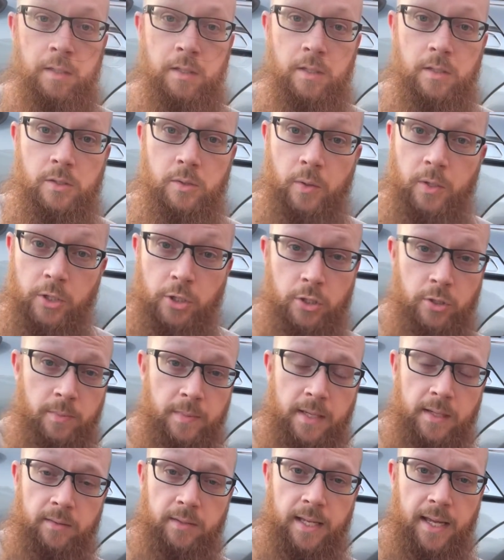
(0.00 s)
So I should
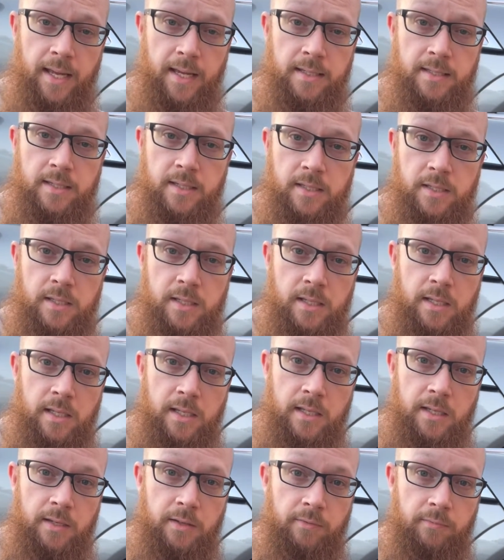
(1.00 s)
be able to access
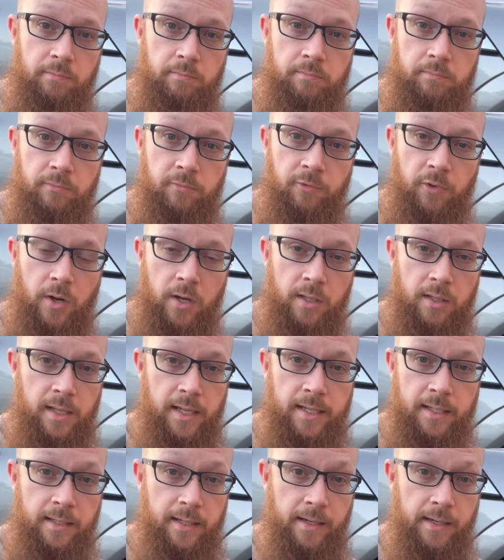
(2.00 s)
the fog light and